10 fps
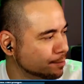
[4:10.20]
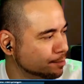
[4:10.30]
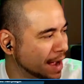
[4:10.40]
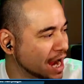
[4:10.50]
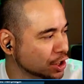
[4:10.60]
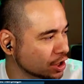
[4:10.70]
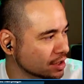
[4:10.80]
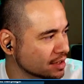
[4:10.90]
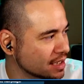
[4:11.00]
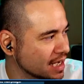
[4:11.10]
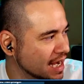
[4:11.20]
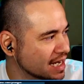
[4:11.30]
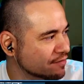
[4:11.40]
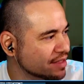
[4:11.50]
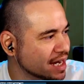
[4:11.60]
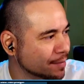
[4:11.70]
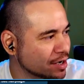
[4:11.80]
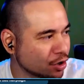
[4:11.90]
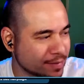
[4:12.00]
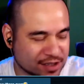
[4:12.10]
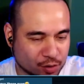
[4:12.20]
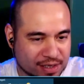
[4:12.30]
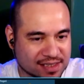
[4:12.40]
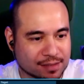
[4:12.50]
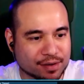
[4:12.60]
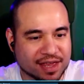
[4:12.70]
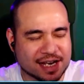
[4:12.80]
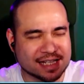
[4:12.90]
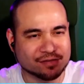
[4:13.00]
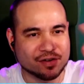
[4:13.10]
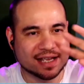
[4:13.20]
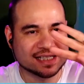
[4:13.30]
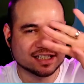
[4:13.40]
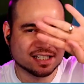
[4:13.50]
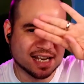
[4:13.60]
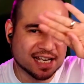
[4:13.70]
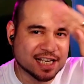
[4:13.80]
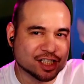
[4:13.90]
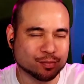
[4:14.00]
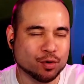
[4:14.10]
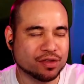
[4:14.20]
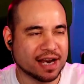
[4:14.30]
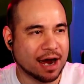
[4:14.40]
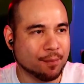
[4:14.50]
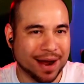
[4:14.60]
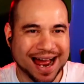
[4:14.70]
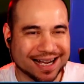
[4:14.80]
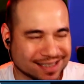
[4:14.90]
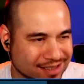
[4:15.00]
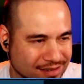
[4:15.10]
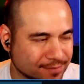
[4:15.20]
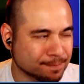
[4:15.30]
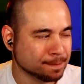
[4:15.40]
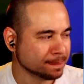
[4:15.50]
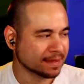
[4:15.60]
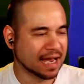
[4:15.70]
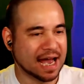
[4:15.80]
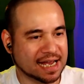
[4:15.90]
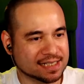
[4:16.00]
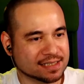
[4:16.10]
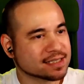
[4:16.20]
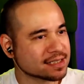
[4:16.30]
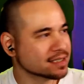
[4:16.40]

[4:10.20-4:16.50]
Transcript: angular, and even then it might not be so easy, but then it's very easy to then smooth it out by accident. And